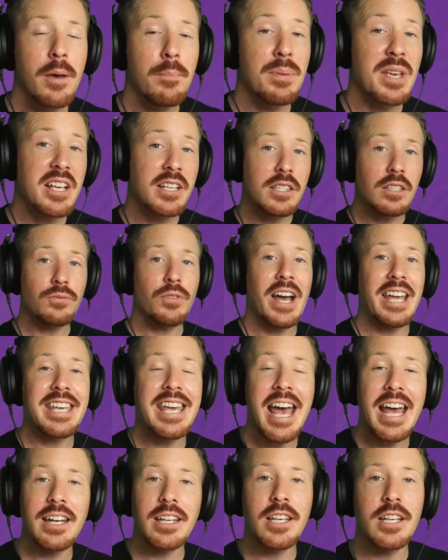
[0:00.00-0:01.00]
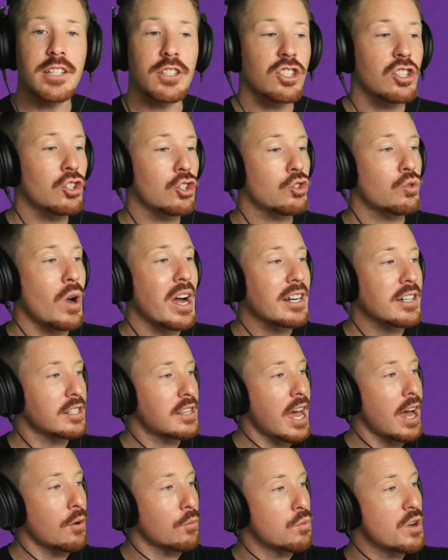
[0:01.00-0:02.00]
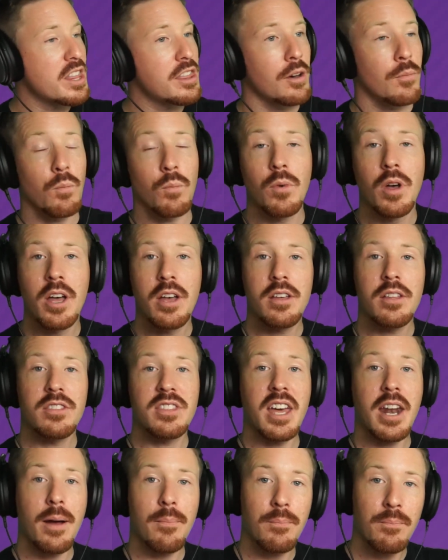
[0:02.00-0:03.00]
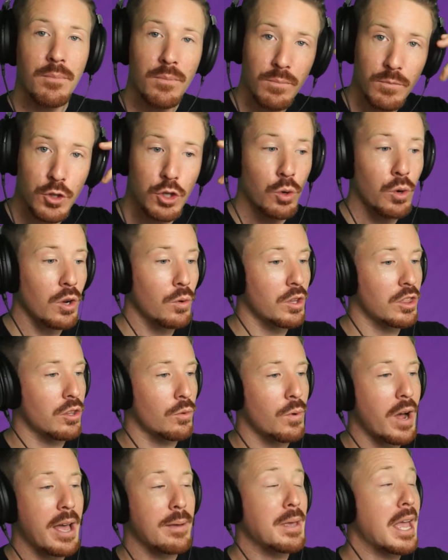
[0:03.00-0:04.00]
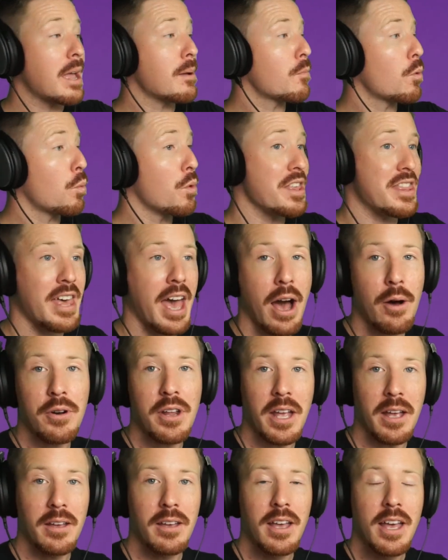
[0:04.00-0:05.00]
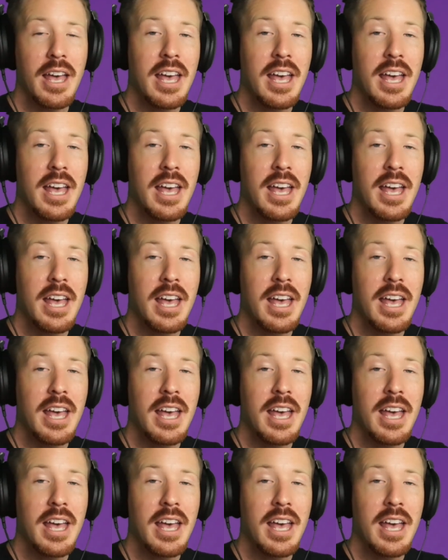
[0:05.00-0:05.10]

Because if I can construct that rhythm that I'm doing with the rhyme game without it,